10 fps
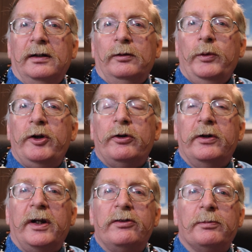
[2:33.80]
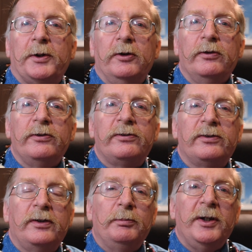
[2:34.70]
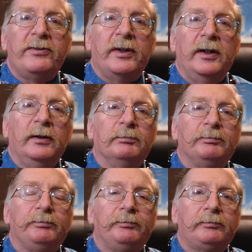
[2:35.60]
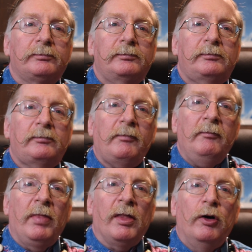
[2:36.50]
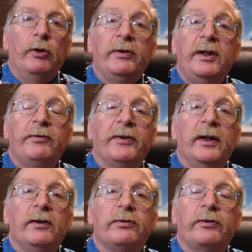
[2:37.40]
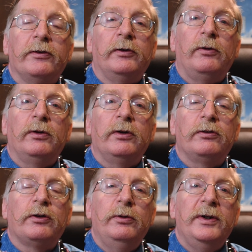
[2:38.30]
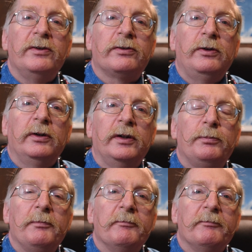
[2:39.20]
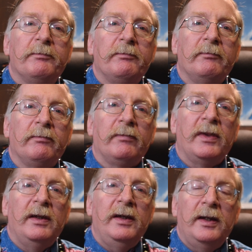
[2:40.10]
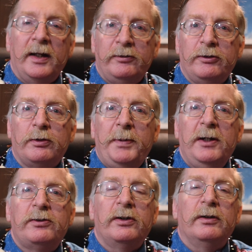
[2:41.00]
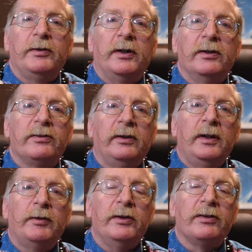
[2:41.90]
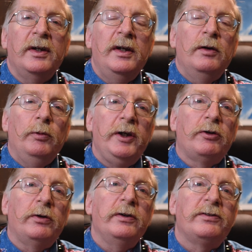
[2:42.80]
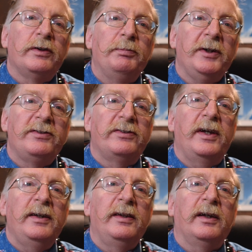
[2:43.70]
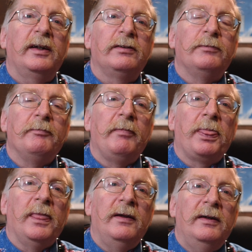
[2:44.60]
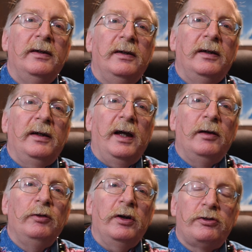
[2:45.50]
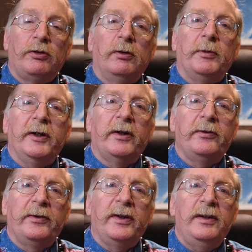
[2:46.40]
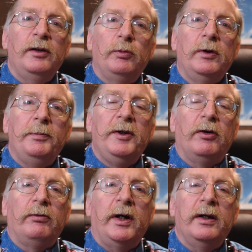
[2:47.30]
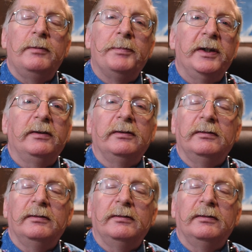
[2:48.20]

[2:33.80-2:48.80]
We could, I suppose, simply say, "Oh, give thanks to the Lord who is good," in anticipation of God's deliverance. We could simply say that and assure one another that it will be all right, but